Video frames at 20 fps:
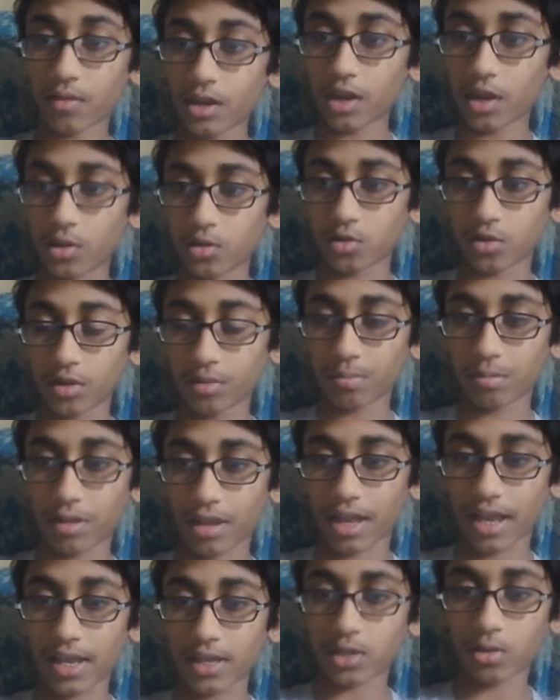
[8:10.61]
300
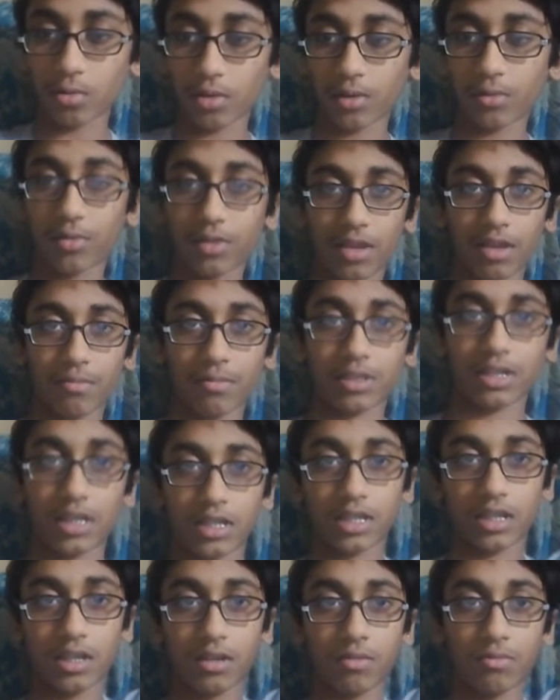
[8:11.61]
plus 21 times
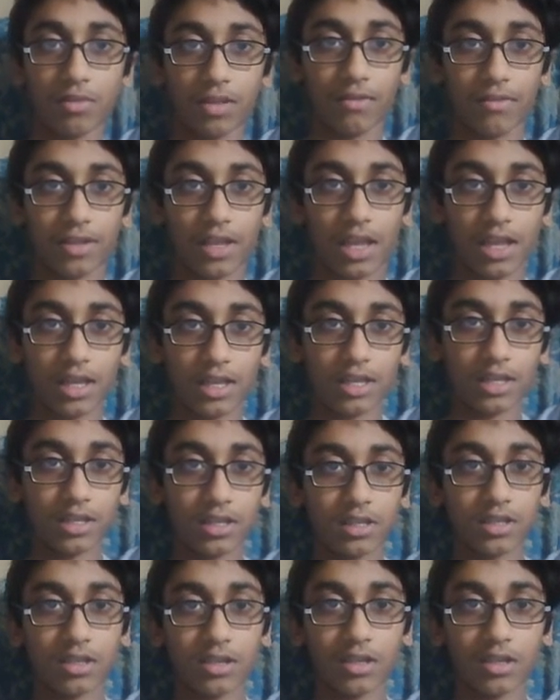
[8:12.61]
16, whatever that is.